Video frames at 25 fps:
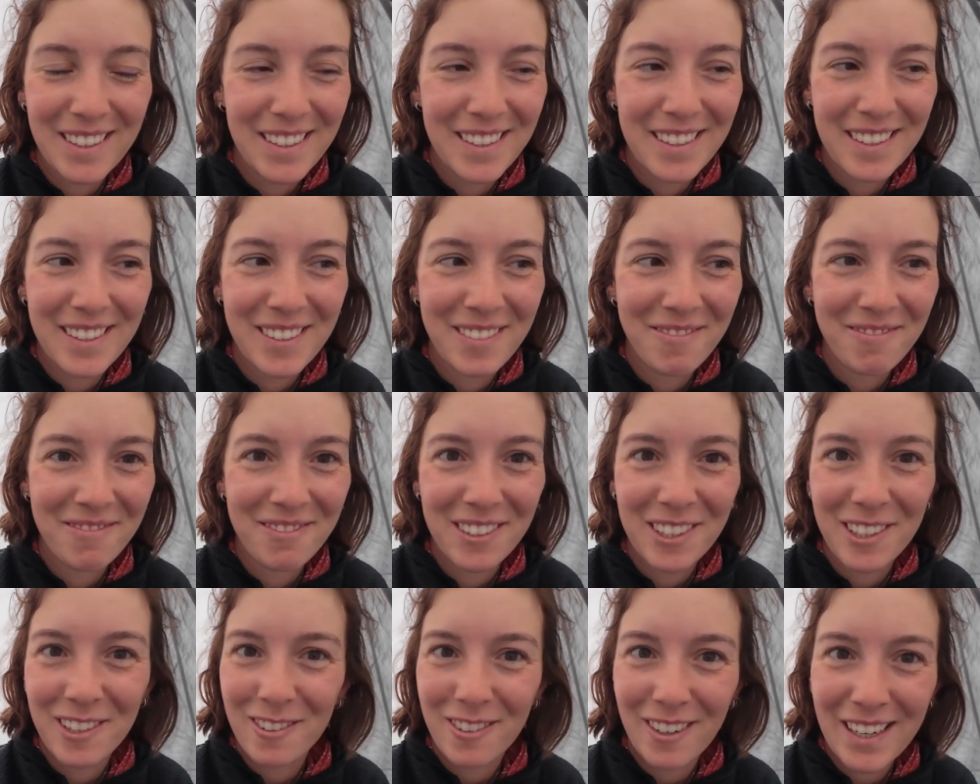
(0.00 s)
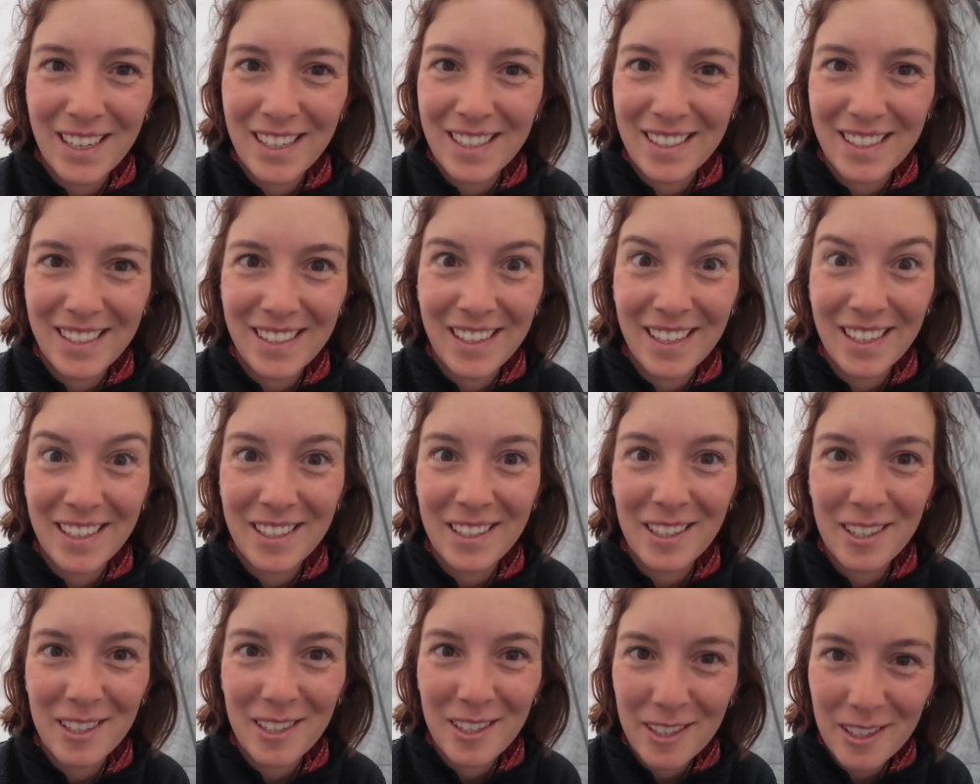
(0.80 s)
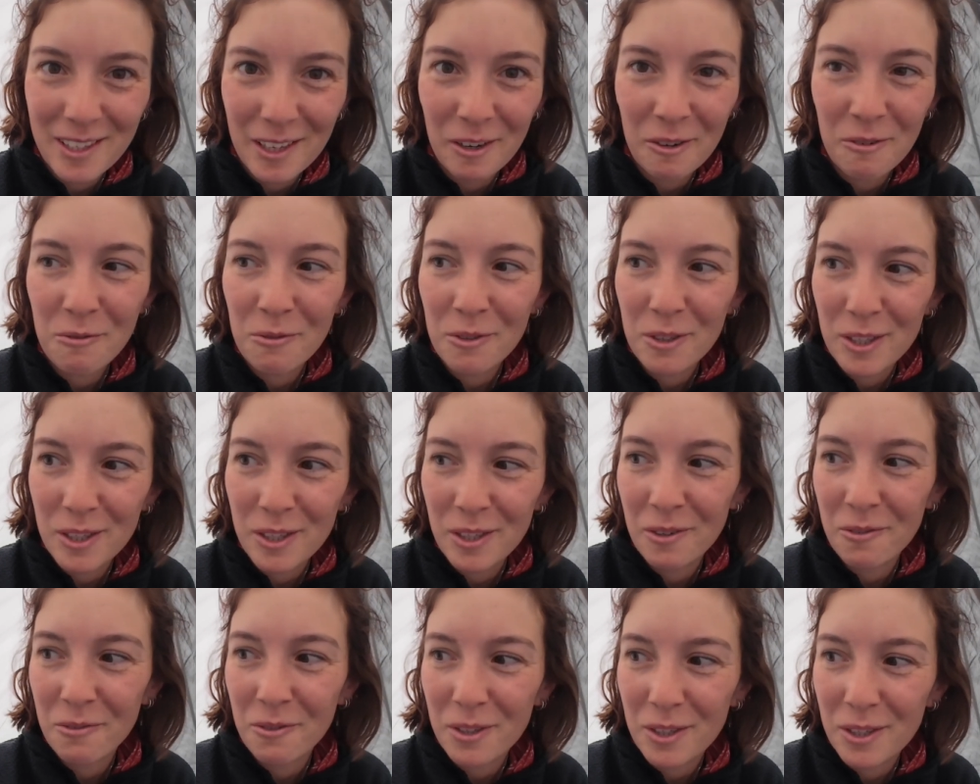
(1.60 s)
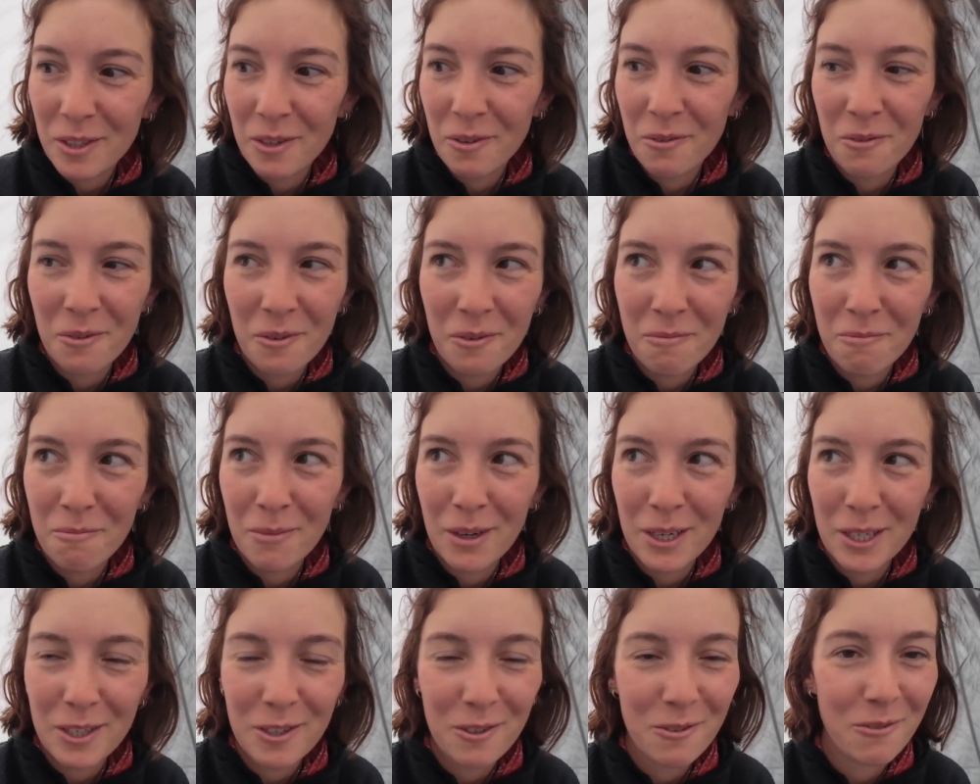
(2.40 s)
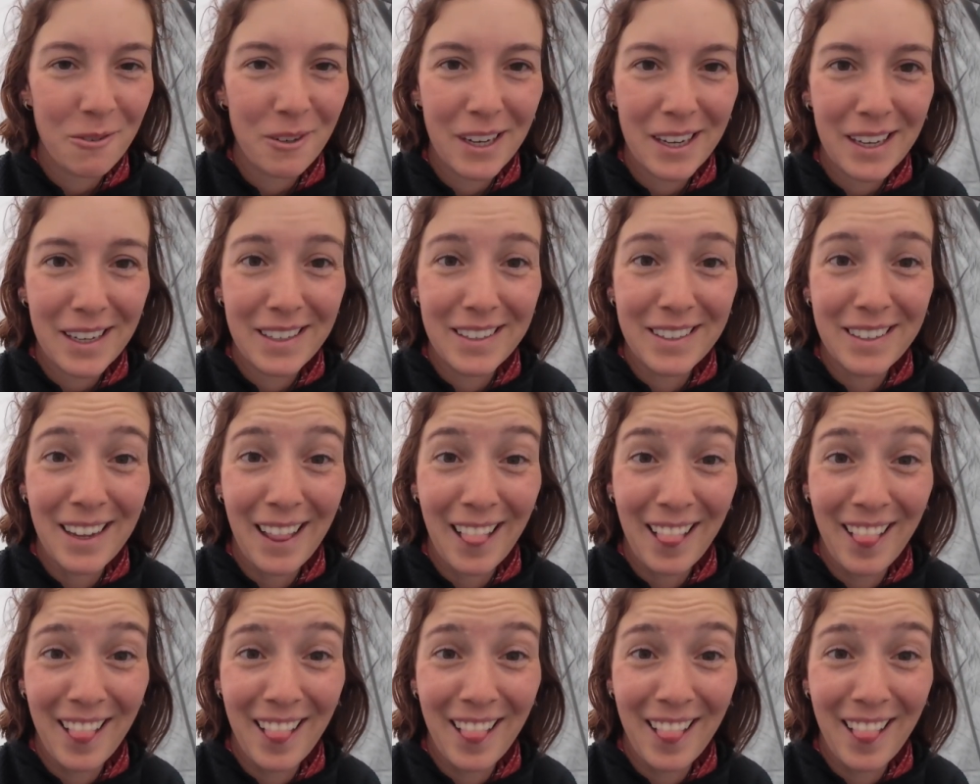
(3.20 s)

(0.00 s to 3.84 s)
is crazy. There's so much rain.